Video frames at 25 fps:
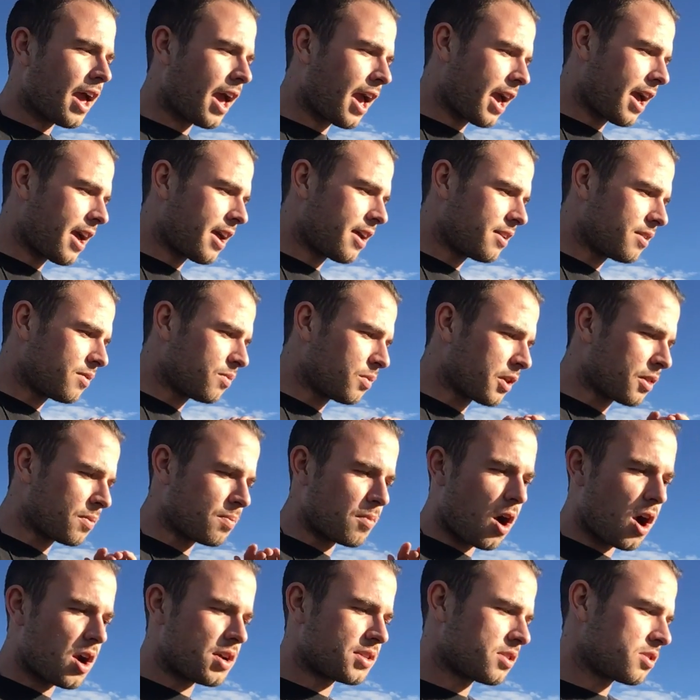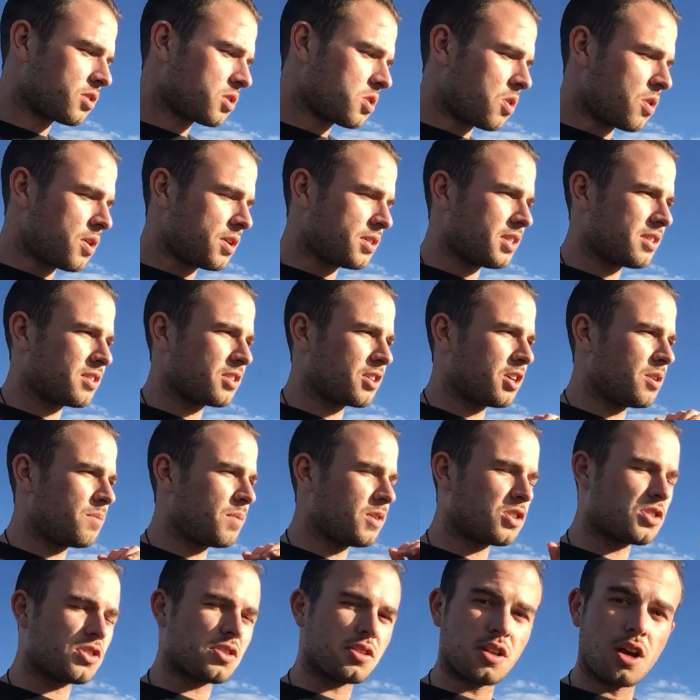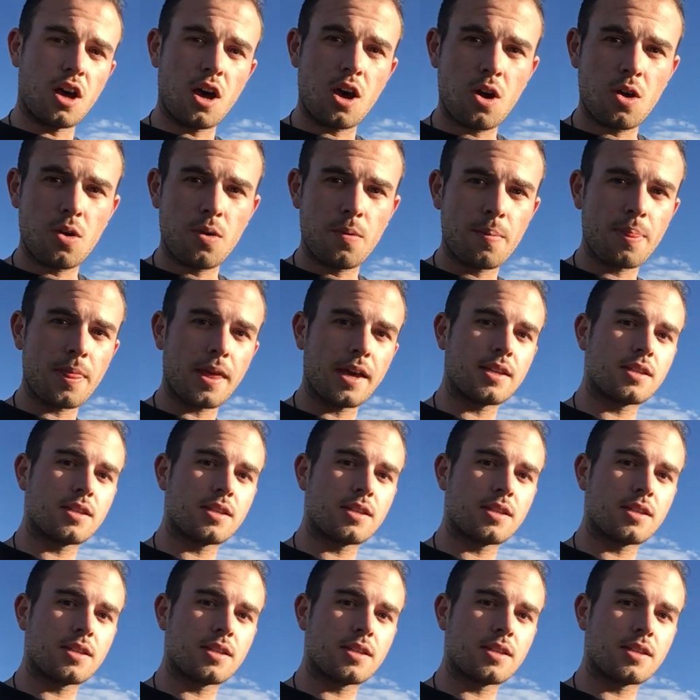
And with Mars and Taurus, it's going to be slow.